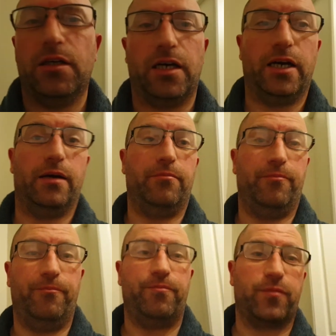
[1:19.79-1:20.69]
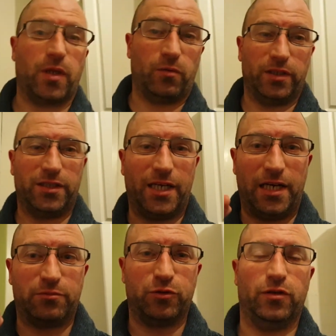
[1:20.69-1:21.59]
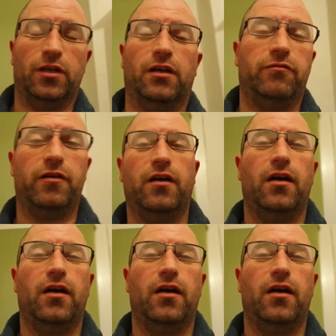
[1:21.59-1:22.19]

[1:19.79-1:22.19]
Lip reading: Alana, which I absolutely love.